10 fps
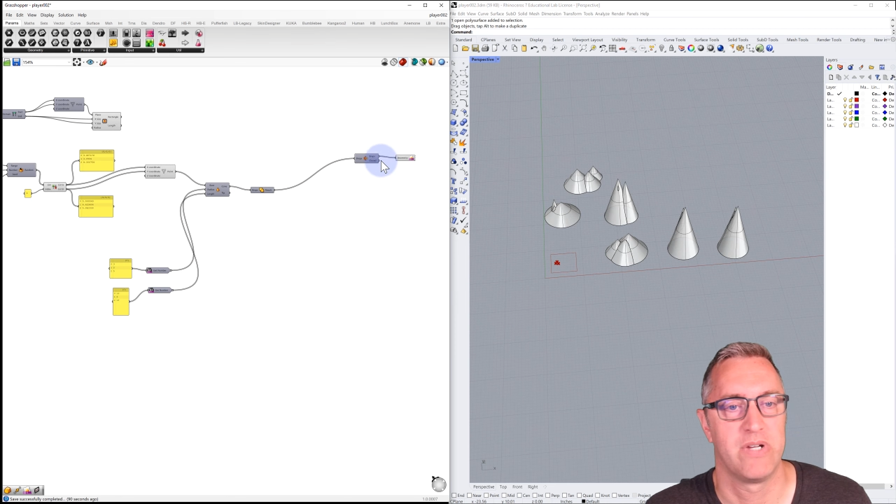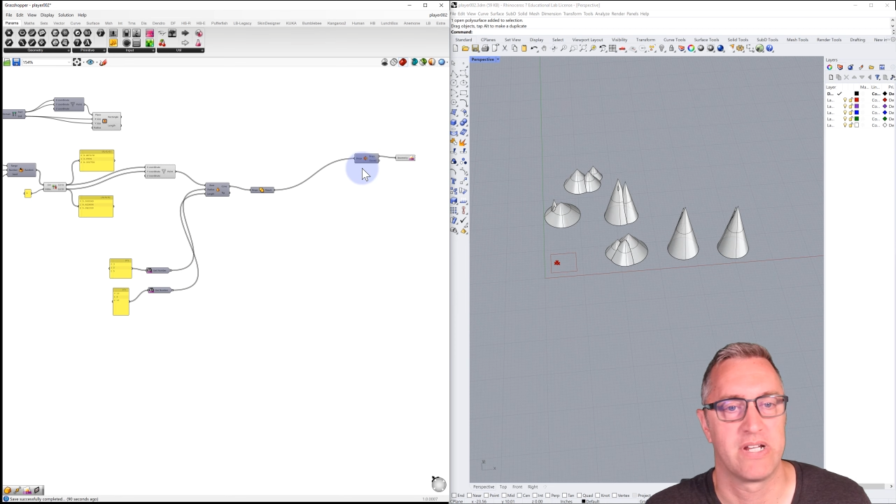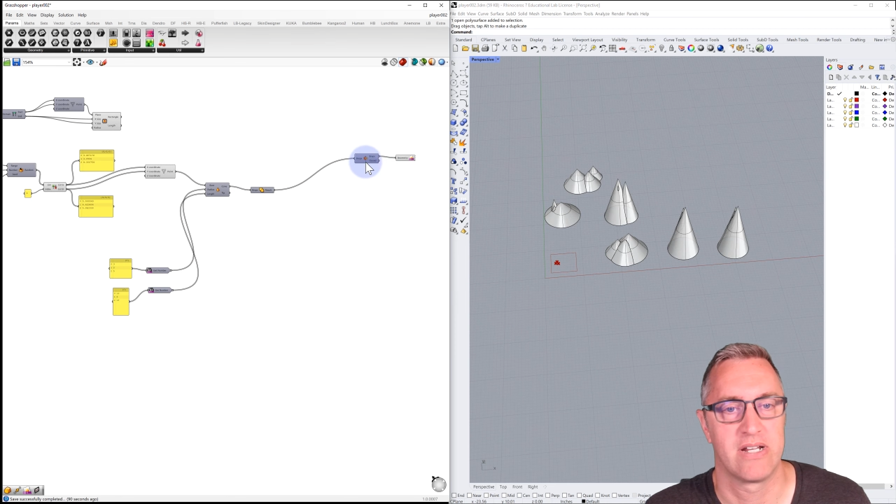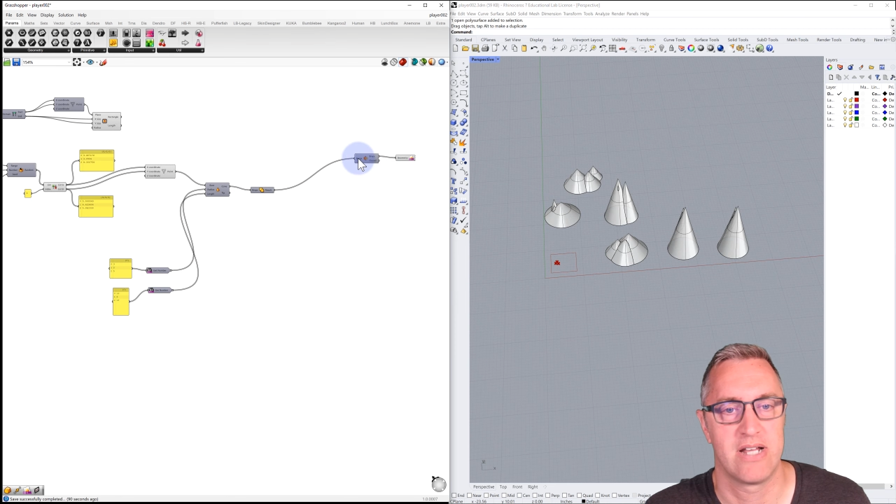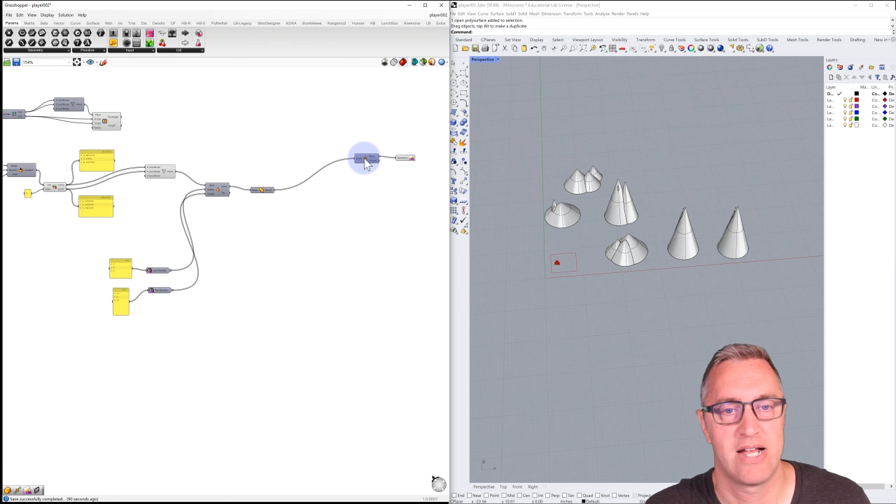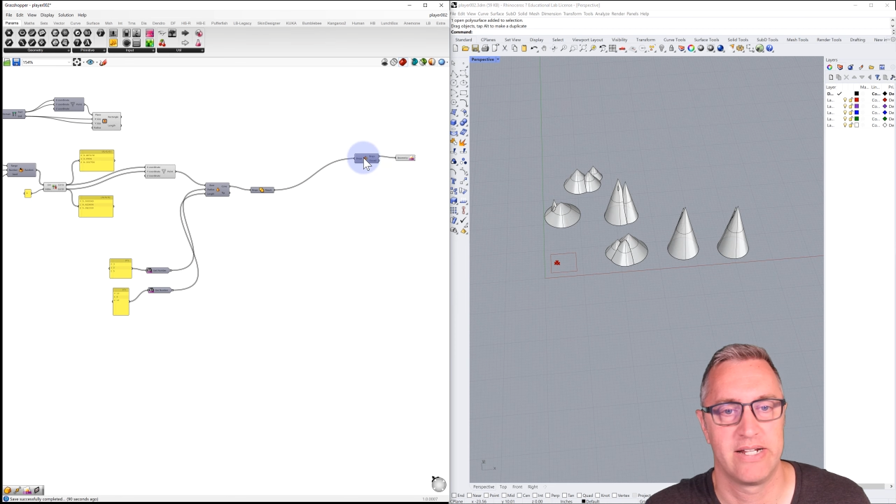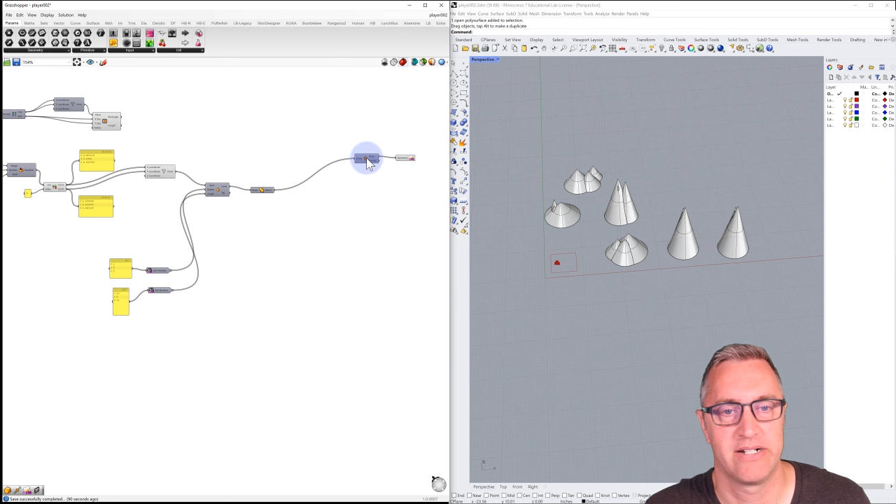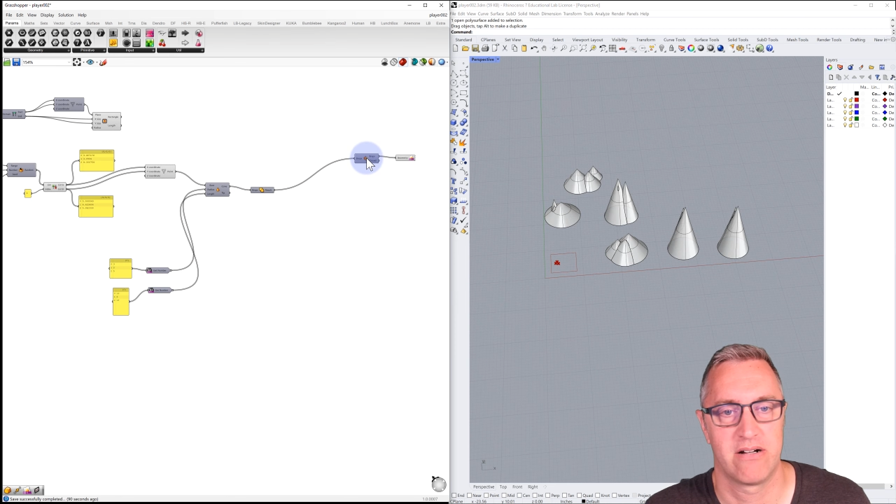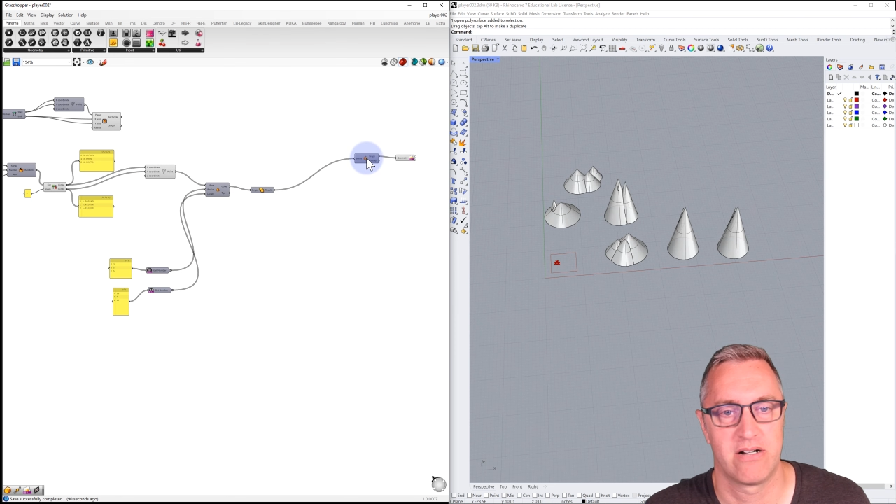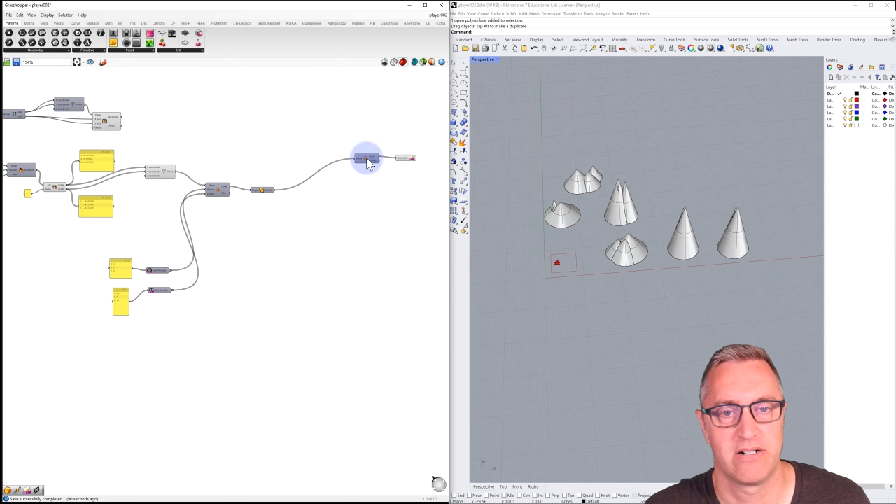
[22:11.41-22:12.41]
can hide
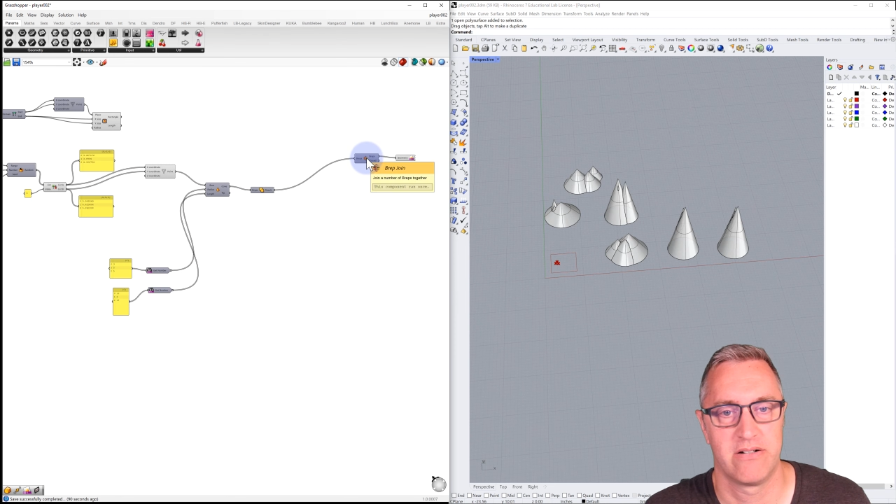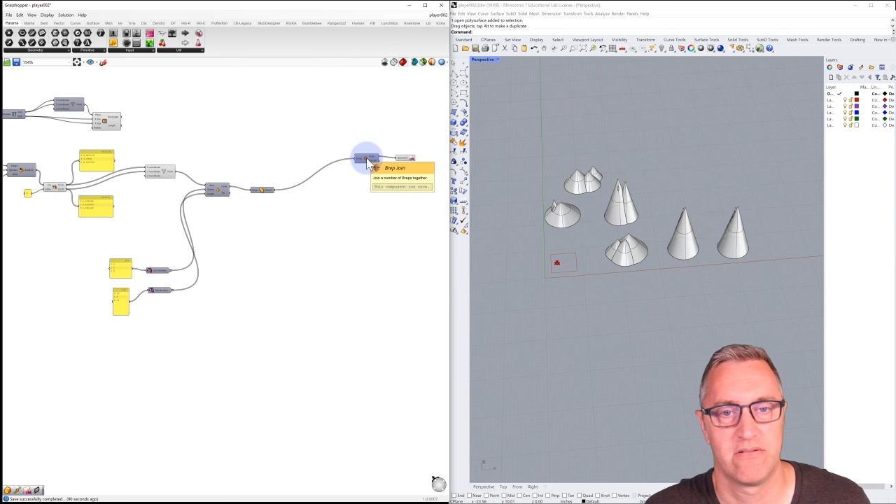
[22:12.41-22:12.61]
our